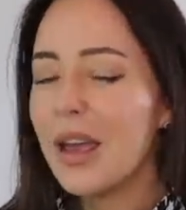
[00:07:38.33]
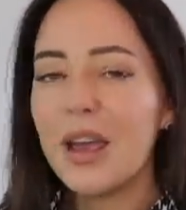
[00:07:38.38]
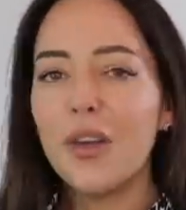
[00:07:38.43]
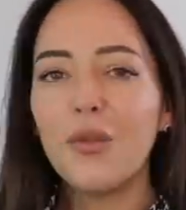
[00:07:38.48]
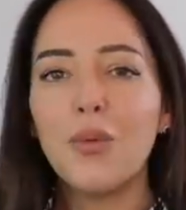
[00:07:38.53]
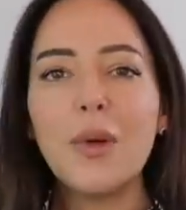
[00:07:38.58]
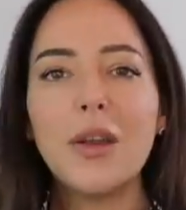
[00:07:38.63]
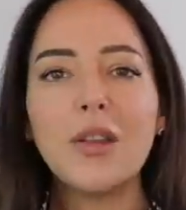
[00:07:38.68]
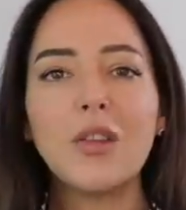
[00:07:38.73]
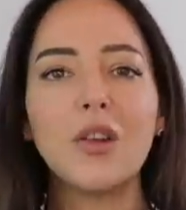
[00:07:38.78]

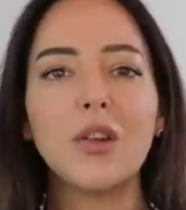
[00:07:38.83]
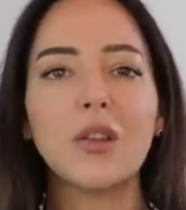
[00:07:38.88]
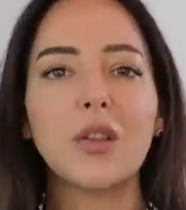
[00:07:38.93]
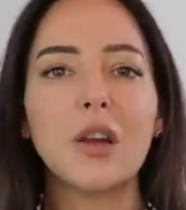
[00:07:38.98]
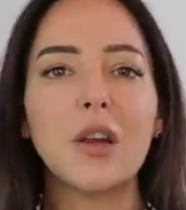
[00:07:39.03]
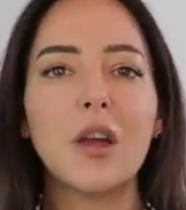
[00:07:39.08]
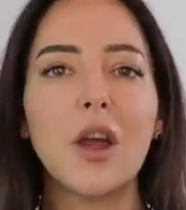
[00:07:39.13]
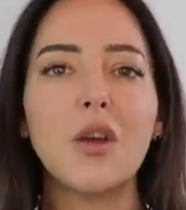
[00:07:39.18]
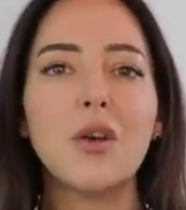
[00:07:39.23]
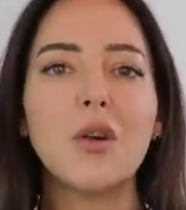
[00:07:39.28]
If we took the
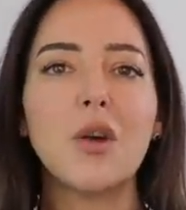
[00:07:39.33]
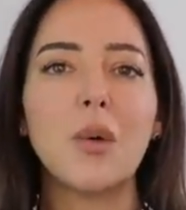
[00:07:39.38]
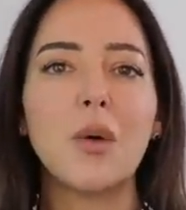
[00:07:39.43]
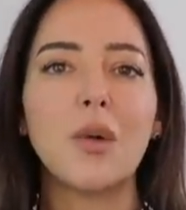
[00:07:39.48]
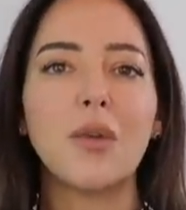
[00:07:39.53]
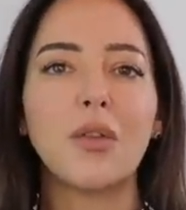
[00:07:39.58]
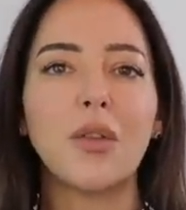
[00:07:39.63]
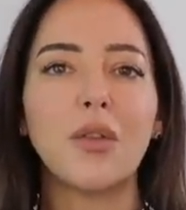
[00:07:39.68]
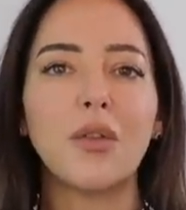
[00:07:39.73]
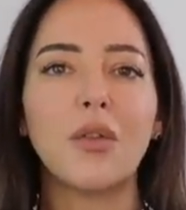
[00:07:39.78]
logo
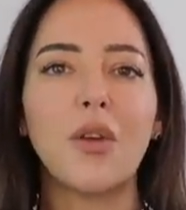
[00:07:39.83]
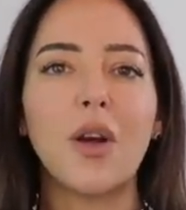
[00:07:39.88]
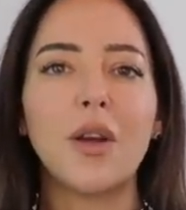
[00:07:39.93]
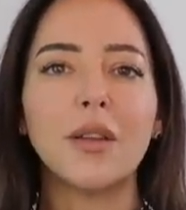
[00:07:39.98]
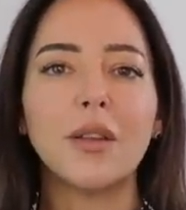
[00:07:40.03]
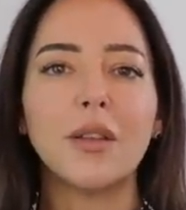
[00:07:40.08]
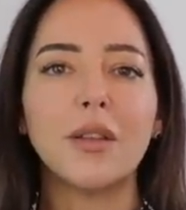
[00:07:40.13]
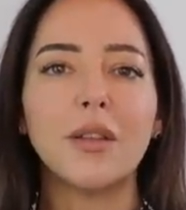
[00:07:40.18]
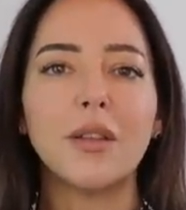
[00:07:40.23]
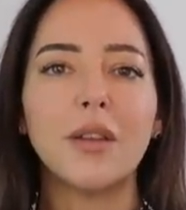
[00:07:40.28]
off the
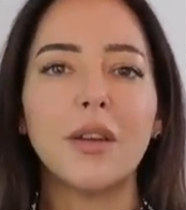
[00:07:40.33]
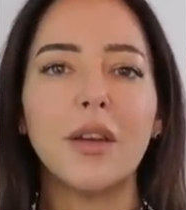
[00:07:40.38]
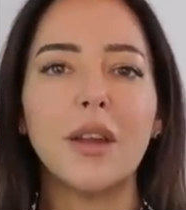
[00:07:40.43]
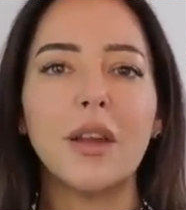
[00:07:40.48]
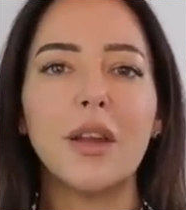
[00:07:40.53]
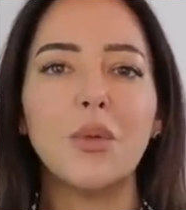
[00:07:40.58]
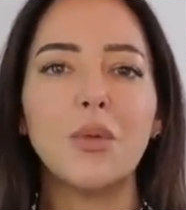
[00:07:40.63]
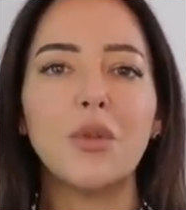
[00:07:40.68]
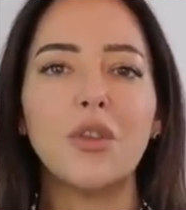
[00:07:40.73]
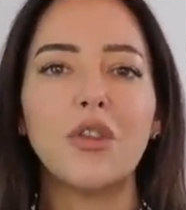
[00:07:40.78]
front
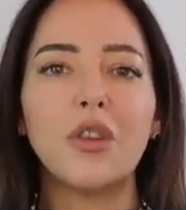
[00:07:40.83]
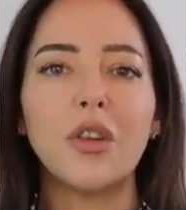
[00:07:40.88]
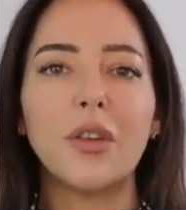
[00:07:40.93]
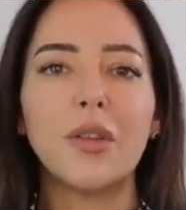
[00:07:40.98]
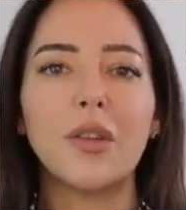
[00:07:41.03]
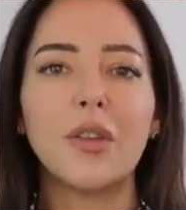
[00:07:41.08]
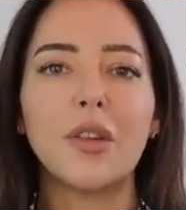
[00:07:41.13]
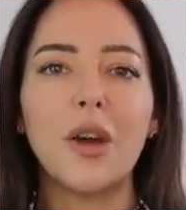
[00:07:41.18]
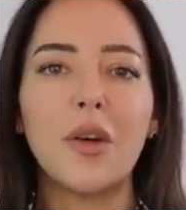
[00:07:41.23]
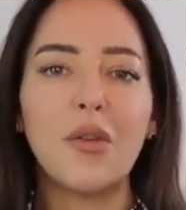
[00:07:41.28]
and it was
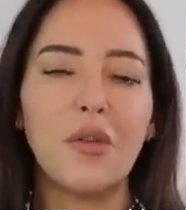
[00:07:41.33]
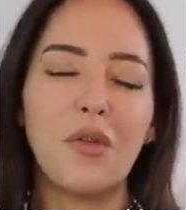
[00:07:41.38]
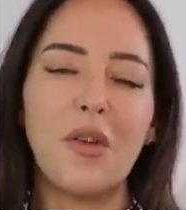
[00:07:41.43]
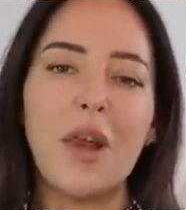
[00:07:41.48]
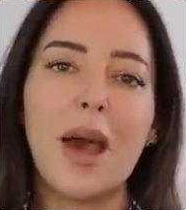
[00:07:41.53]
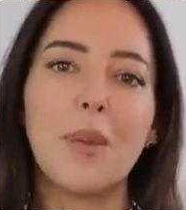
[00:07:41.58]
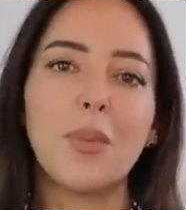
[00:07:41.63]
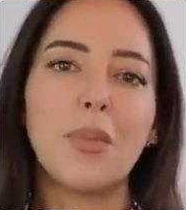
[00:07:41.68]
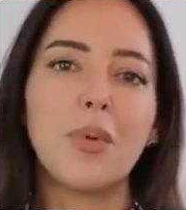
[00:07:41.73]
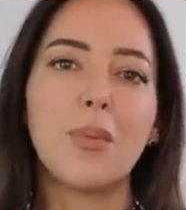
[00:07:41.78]
just a
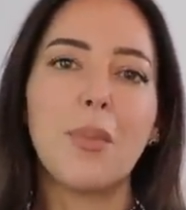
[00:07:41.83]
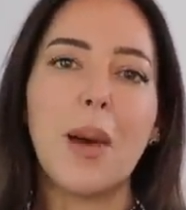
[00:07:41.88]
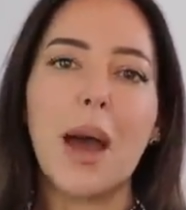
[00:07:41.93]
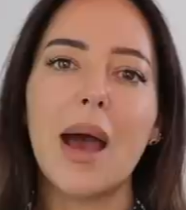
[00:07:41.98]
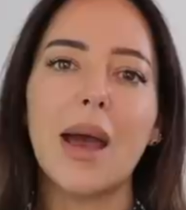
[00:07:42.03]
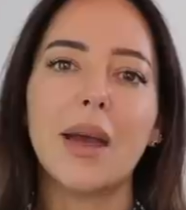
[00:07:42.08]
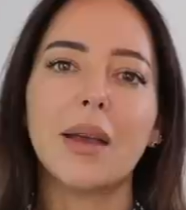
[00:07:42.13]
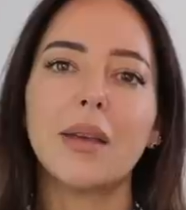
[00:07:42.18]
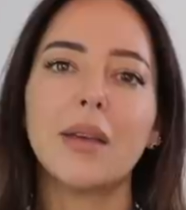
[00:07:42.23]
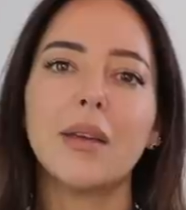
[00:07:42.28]
flap
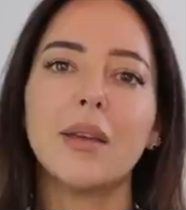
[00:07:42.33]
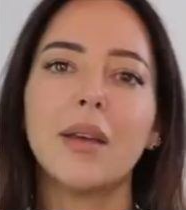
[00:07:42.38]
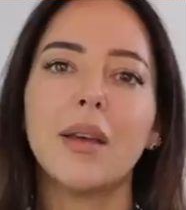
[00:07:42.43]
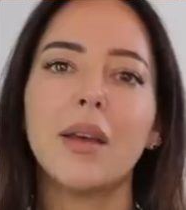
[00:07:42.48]
bag,